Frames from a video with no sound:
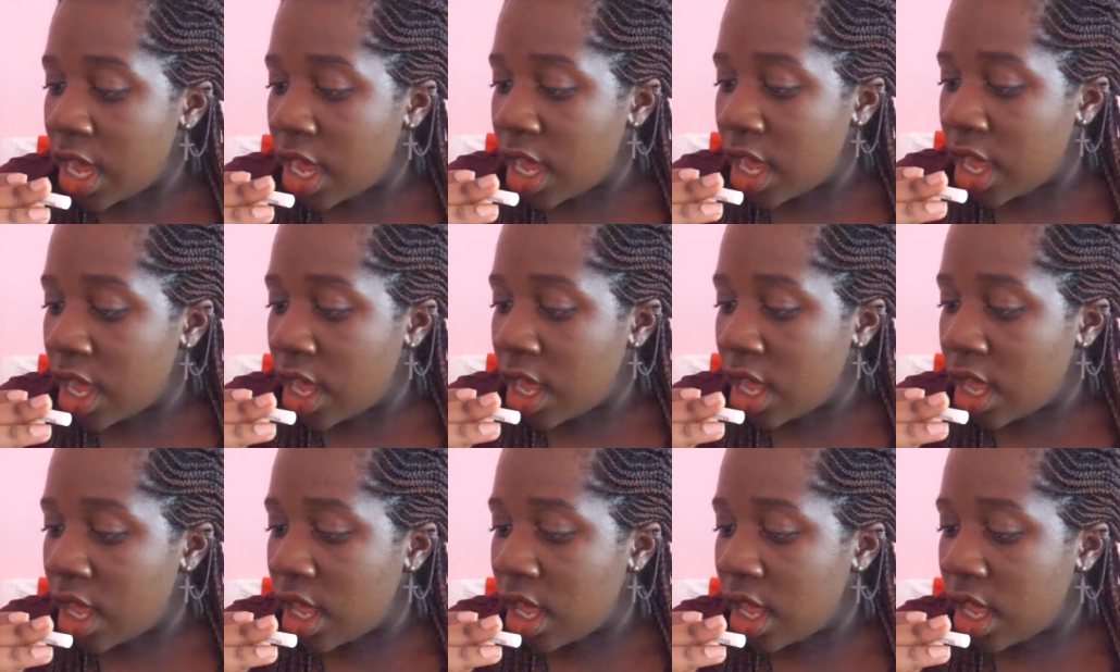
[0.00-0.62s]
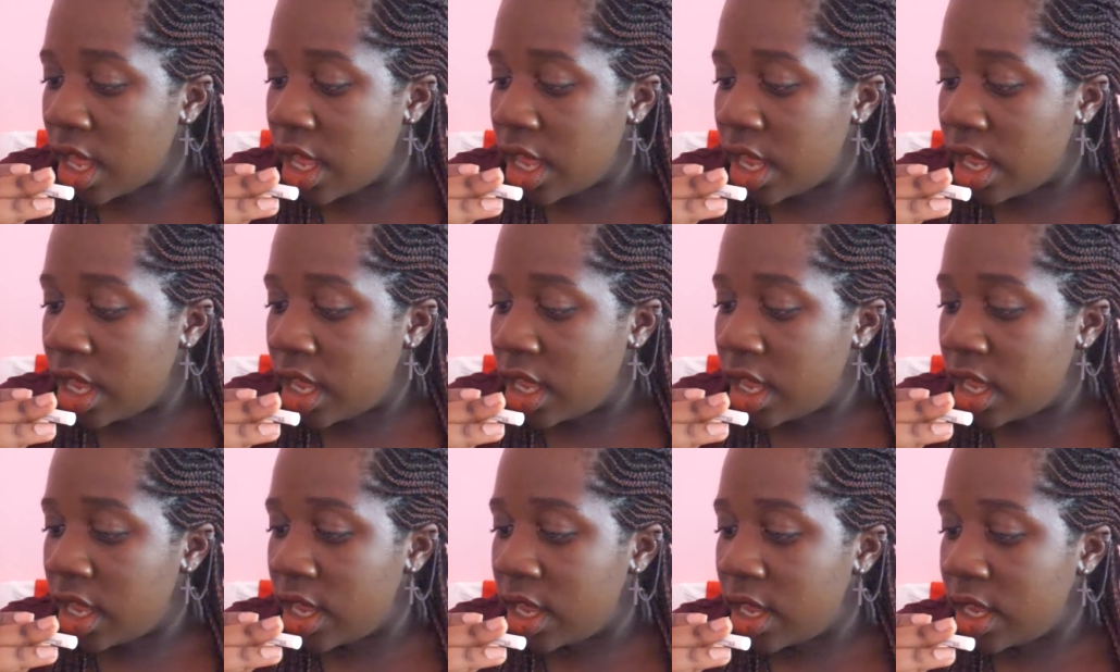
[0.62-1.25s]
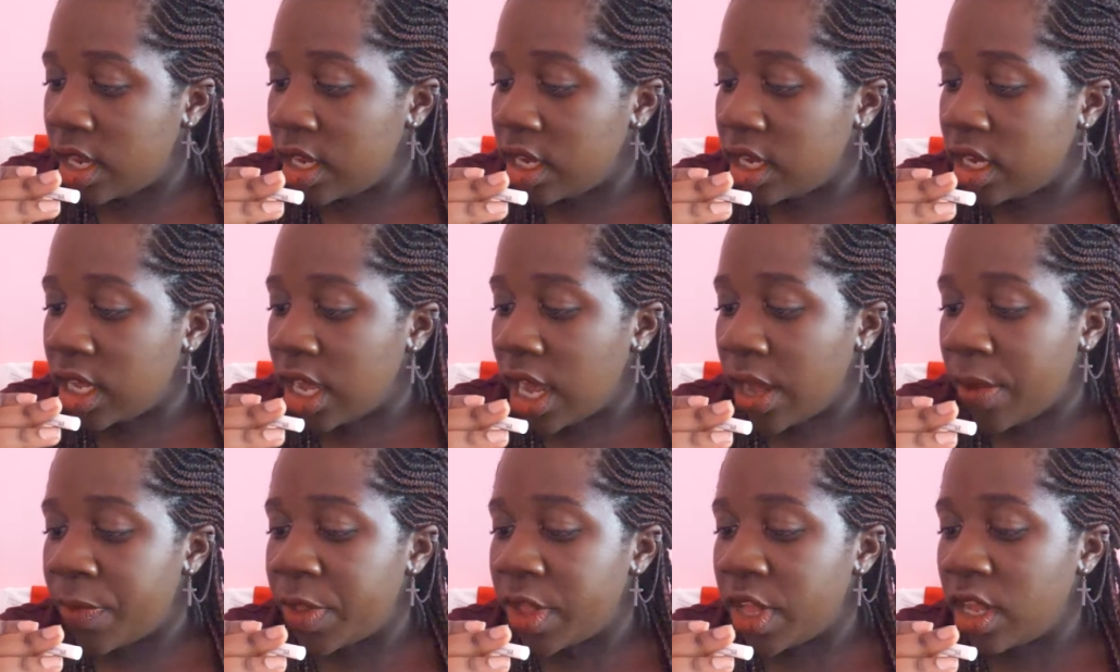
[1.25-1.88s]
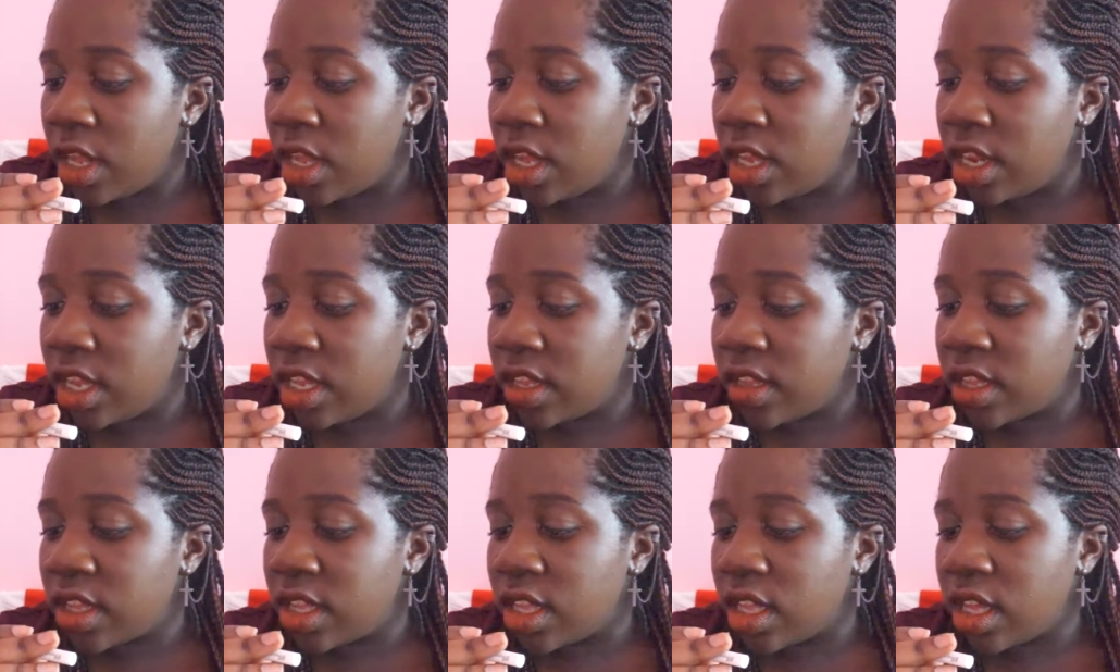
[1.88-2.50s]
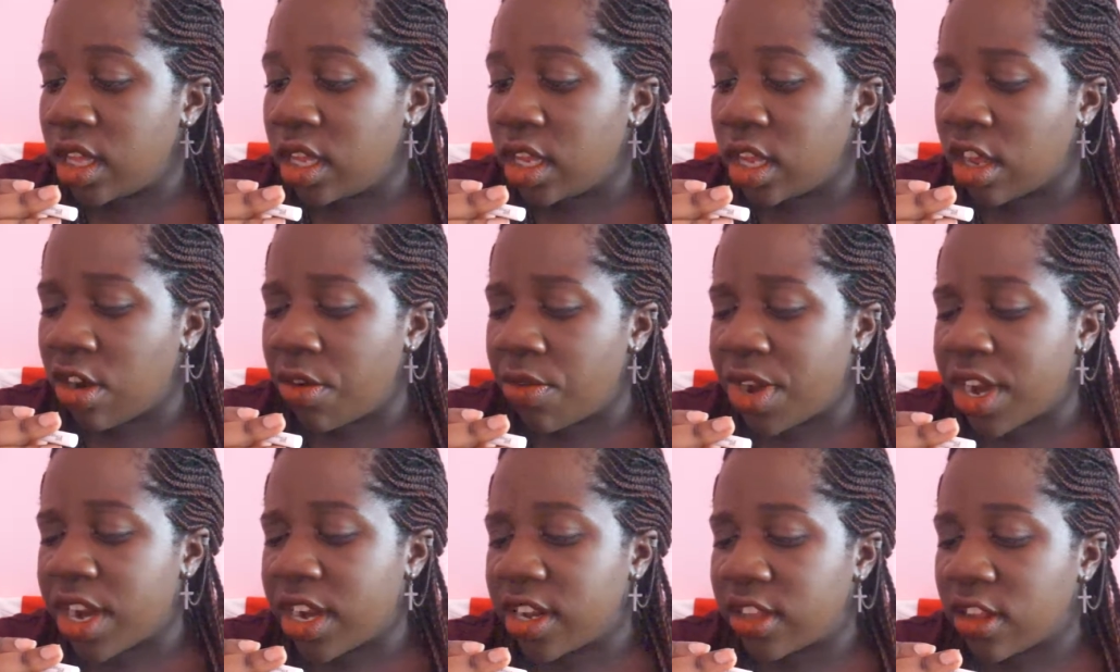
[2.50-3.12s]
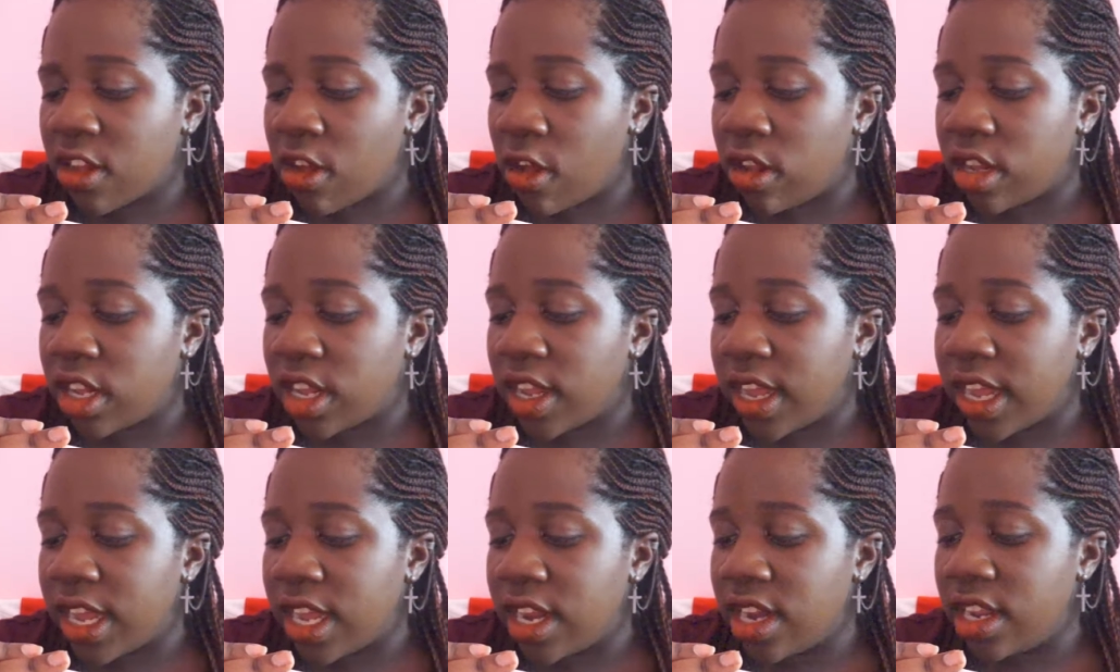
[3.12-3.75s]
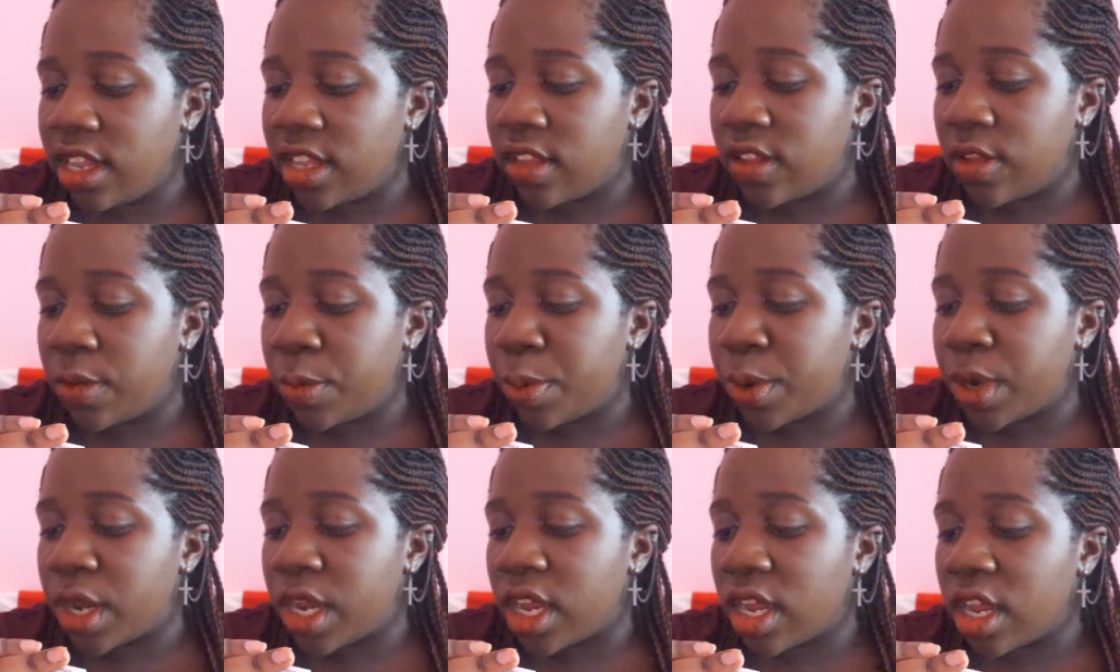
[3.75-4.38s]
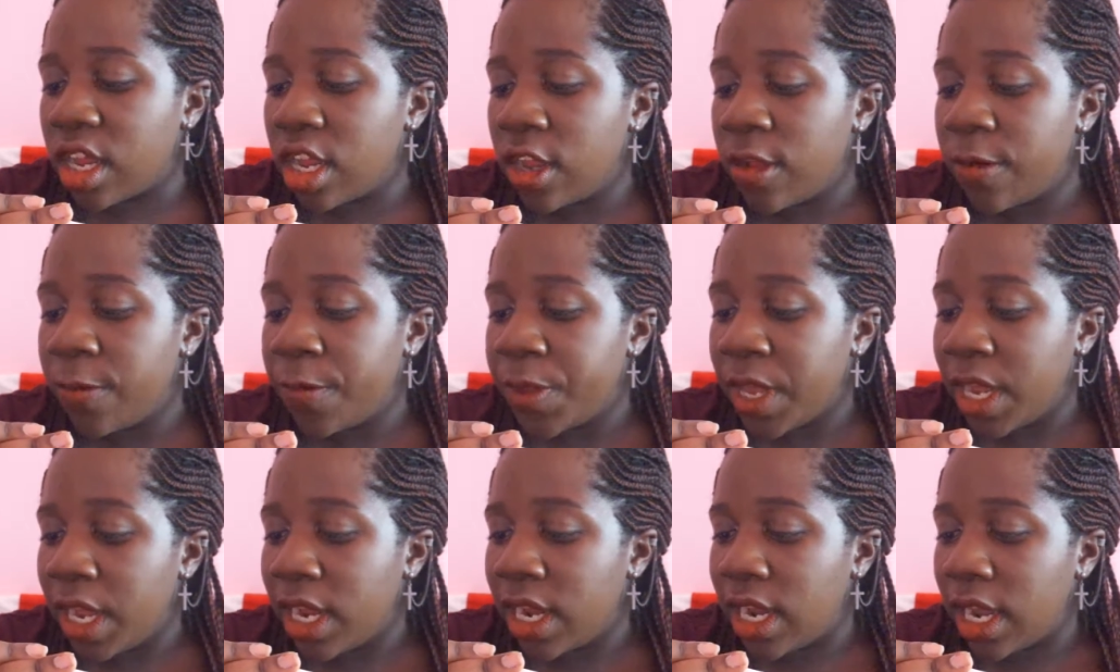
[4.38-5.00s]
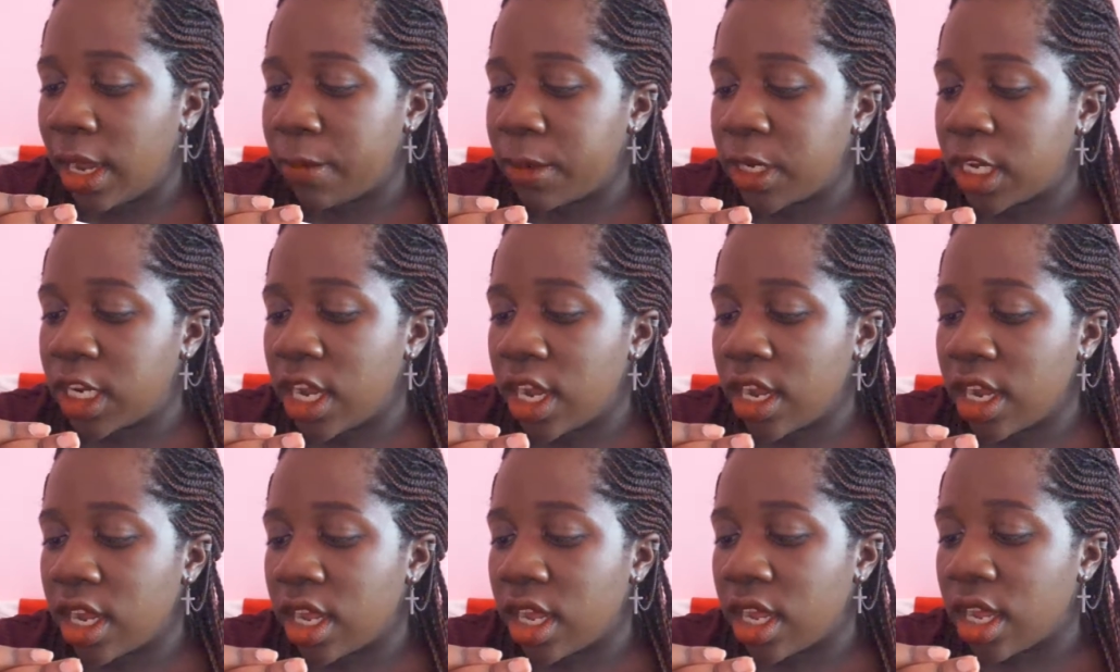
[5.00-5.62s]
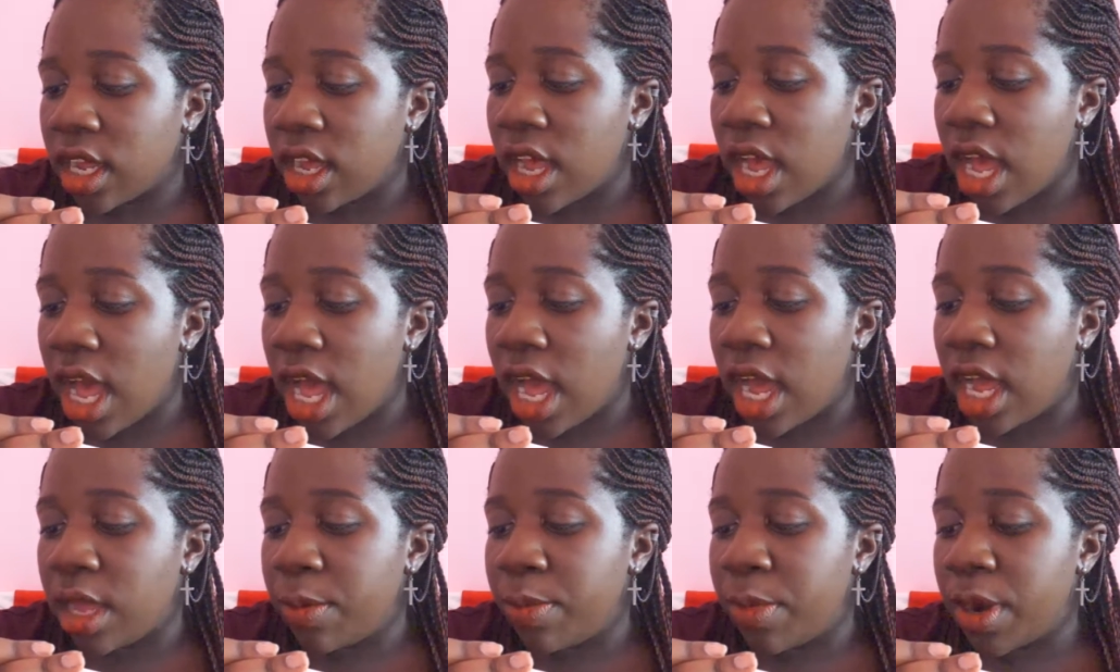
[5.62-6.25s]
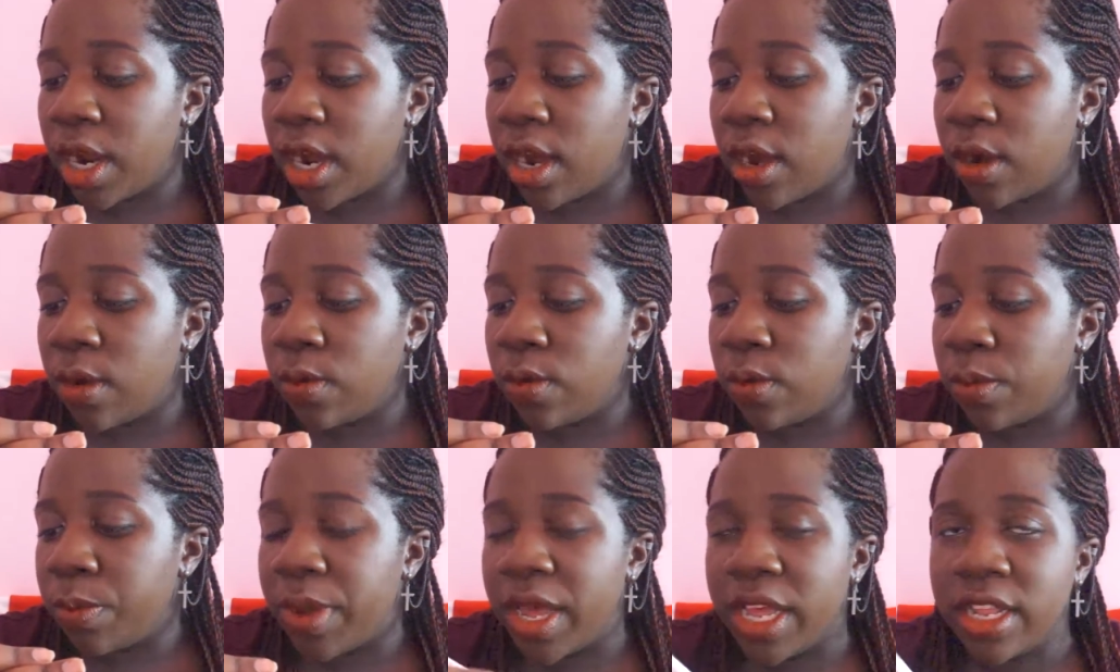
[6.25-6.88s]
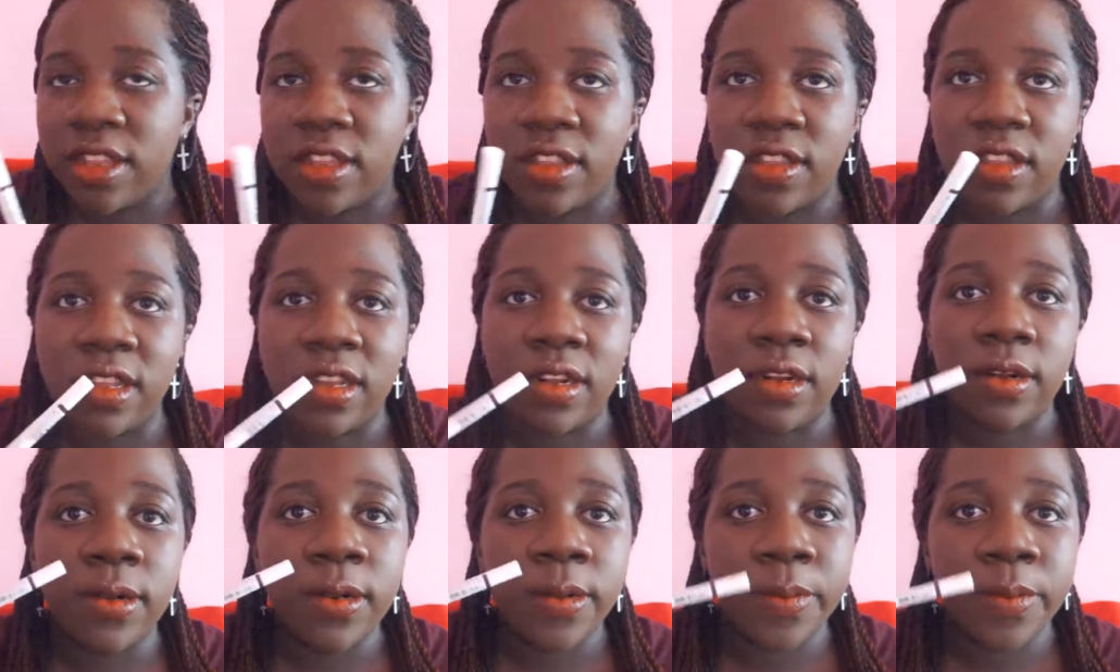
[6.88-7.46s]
And yeah, it is in Korean, it's called the Innisfree Napchak eyebrow pencil.